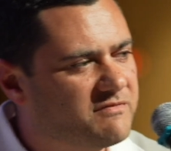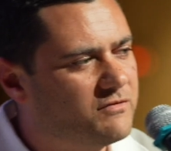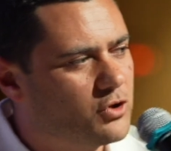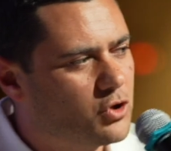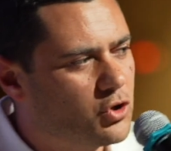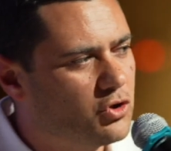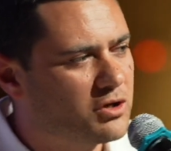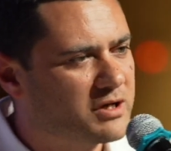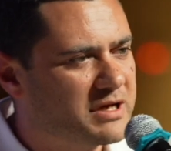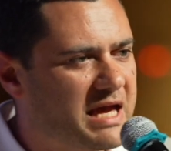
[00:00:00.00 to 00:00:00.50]

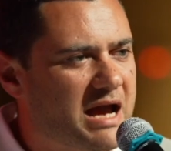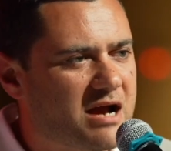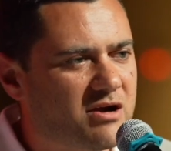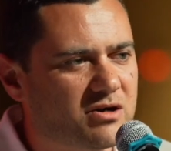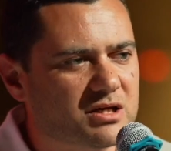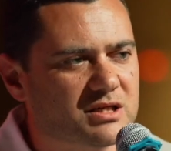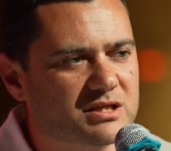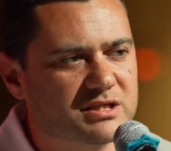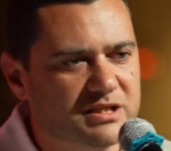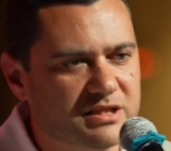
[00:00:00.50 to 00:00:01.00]
her
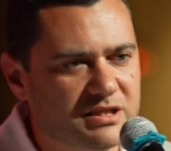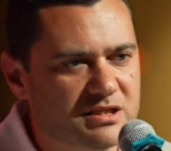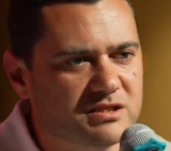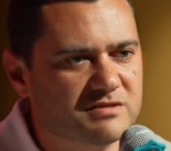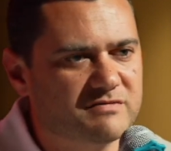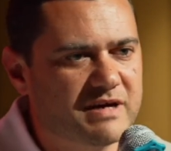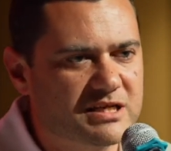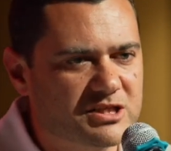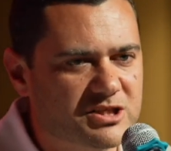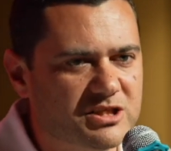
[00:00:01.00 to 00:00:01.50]
character is
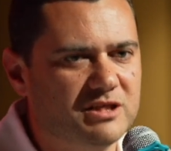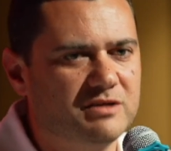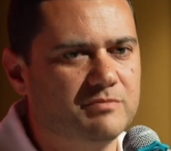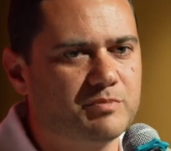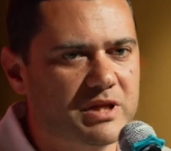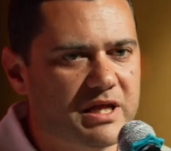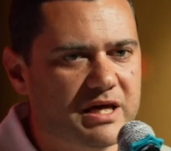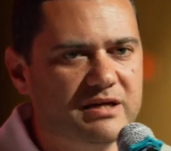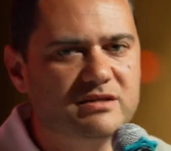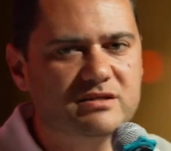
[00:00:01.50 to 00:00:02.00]
that she
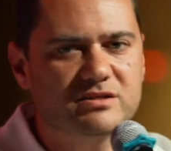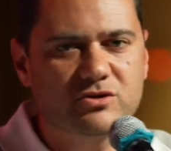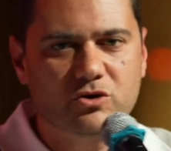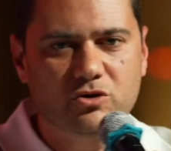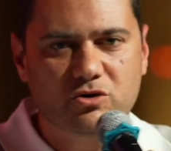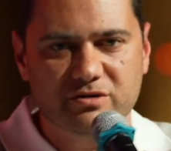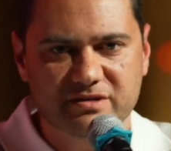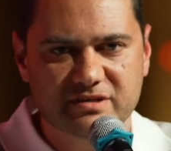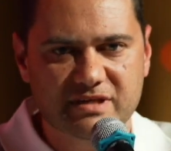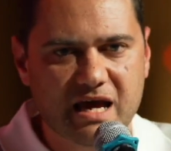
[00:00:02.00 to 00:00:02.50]
plays
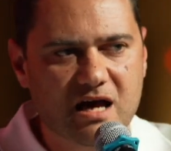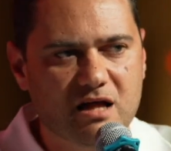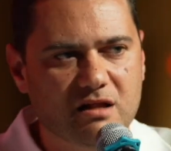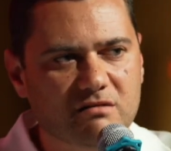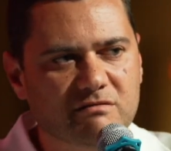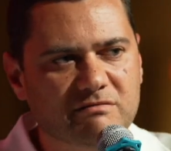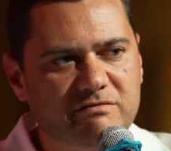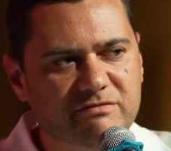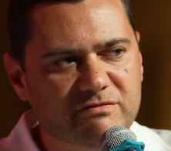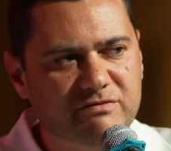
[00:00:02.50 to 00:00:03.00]

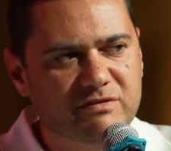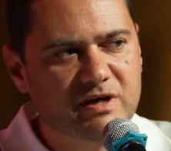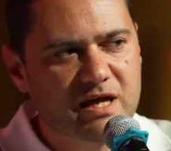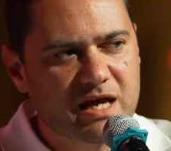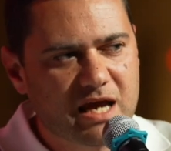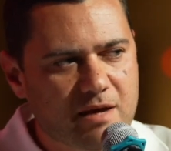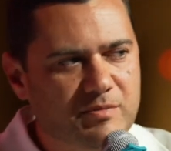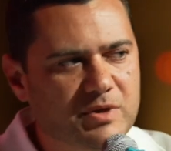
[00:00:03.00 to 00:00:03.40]
herself, and